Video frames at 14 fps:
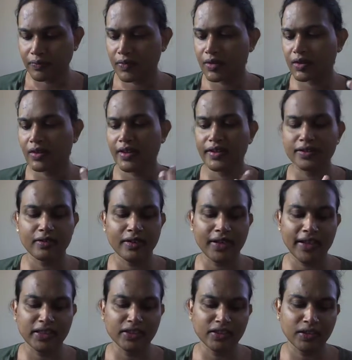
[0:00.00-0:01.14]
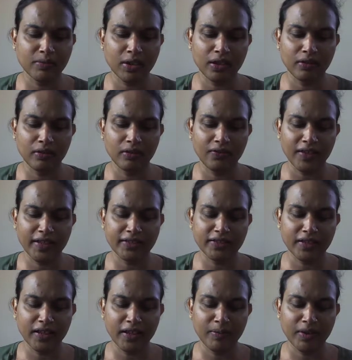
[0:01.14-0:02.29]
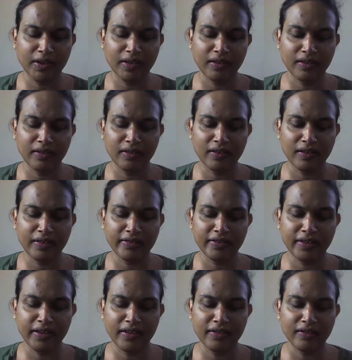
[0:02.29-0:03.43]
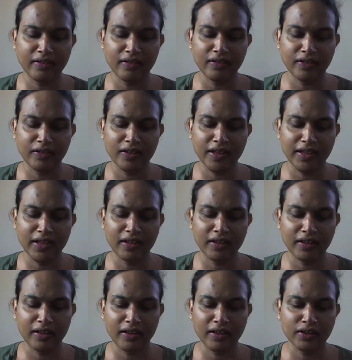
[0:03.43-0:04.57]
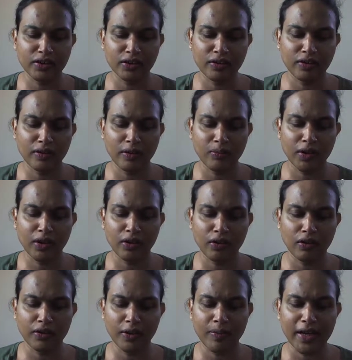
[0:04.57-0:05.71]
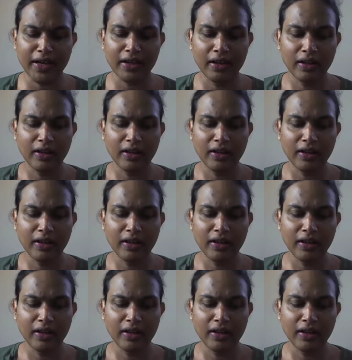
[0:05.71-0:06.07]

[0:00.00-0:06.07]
So I just got anxious about the whole FaceTime, and then I said, oh, could I get your number and I'll call you back?